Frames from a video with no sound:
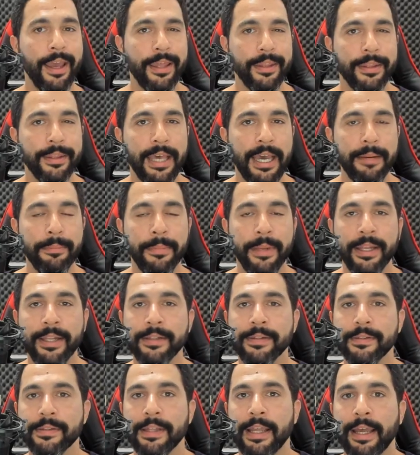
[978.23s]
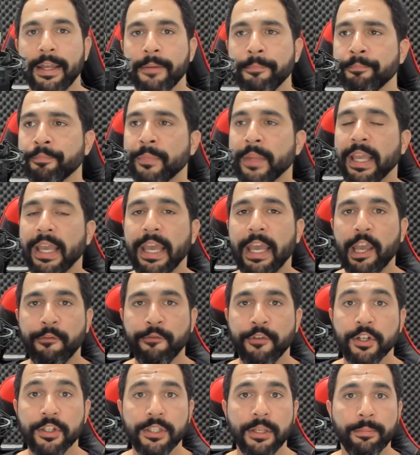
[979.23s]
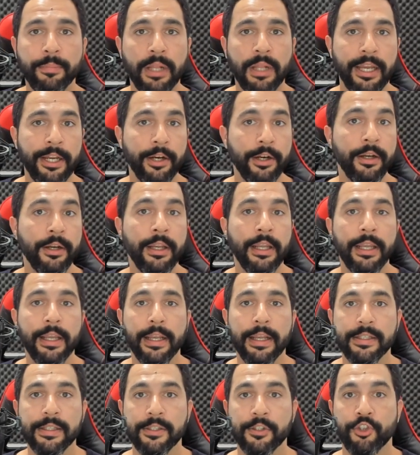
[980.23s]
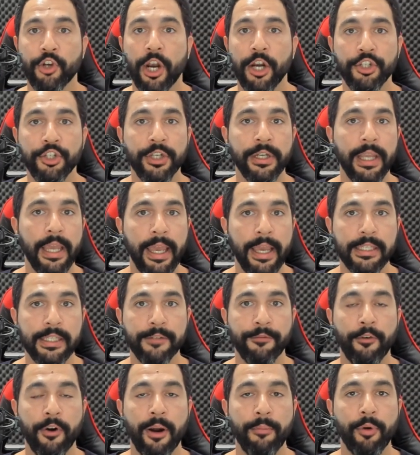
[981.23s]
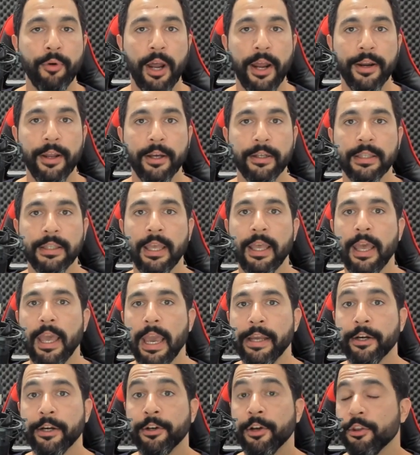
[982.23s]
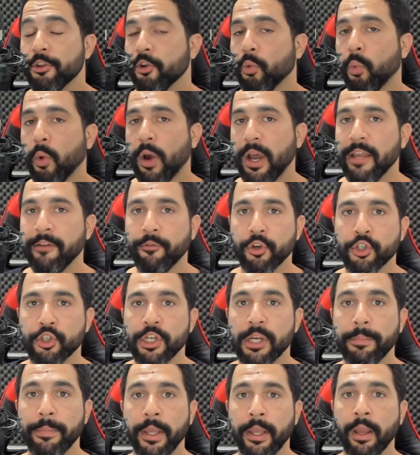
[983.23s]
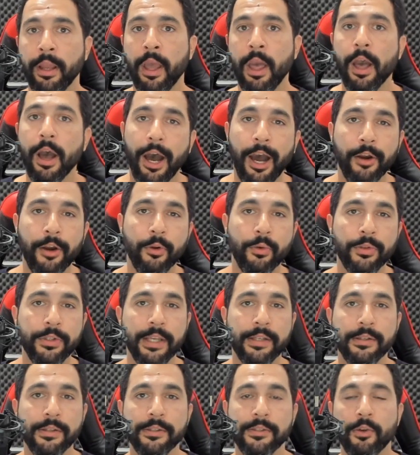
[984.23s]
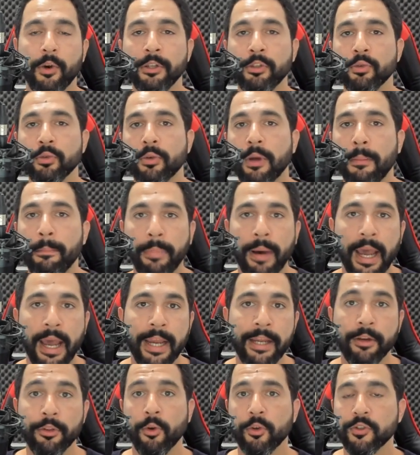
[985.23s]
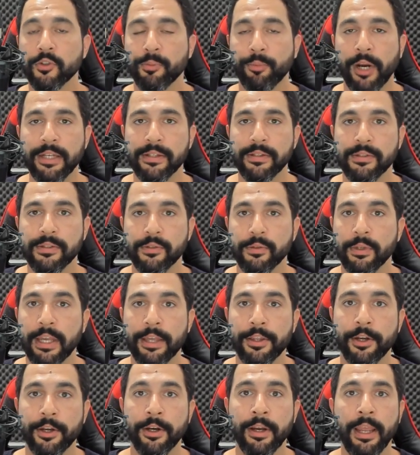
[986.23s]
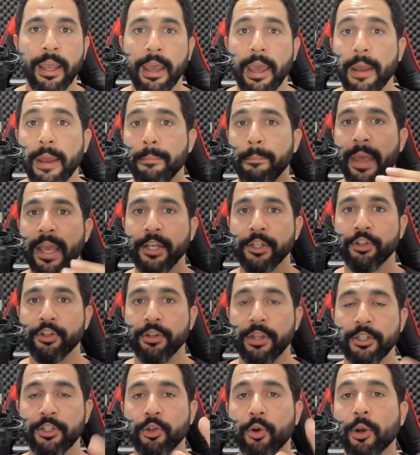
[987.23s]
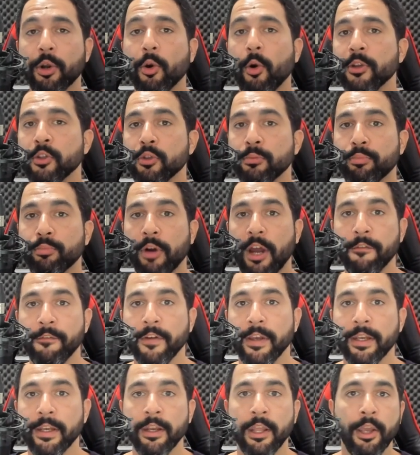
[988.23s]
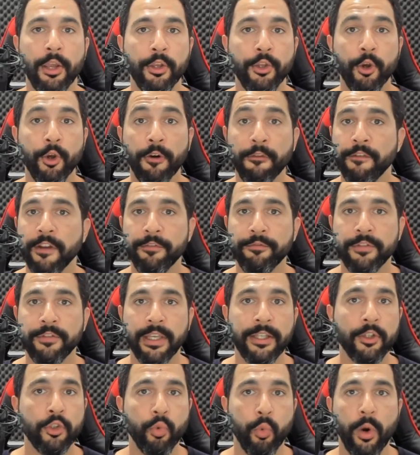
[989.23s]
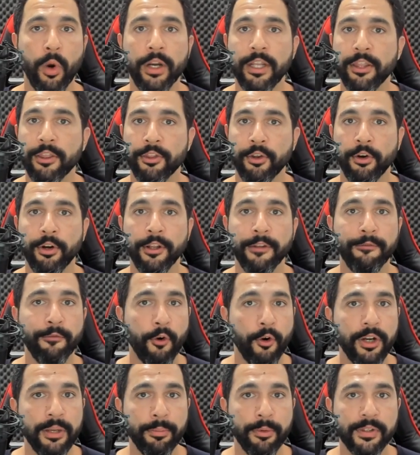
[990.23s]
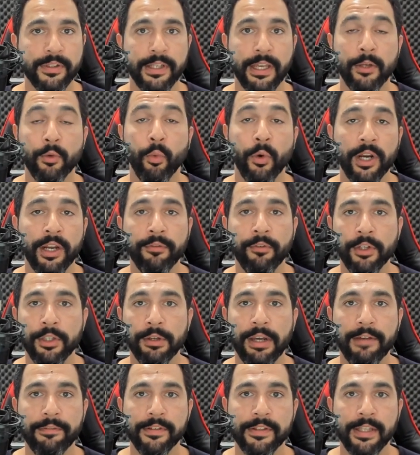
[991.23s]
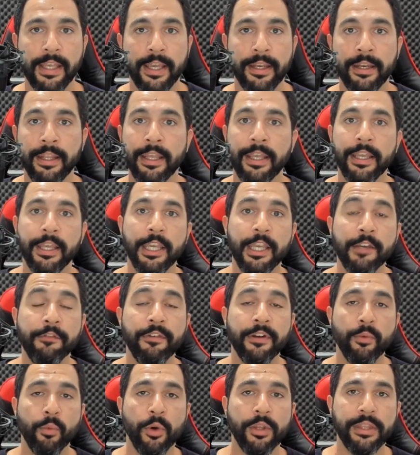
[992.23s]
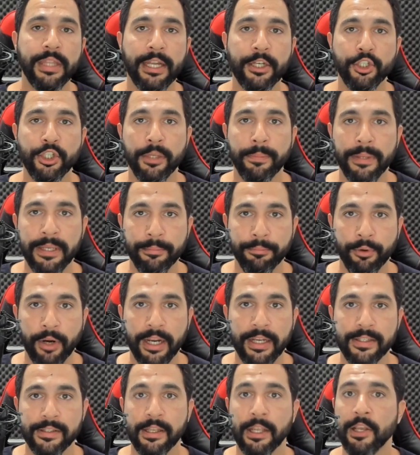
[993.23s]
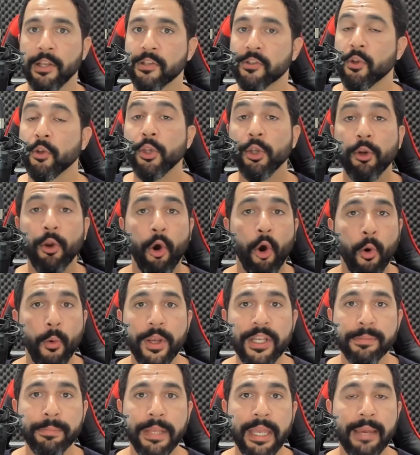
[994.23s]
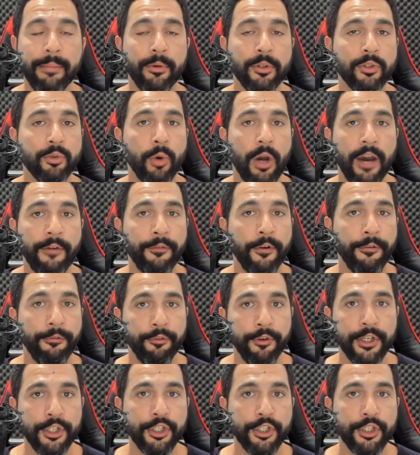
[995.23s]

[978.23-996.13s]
and that means that if your supplier is charging X for a product and another Y for shipping, AutoDS is going to combine those prices together and make sure that you're going to profit your 15, 20, 30, 40%, whatever you have set, even with that shipping price. So you'll always be able to offer free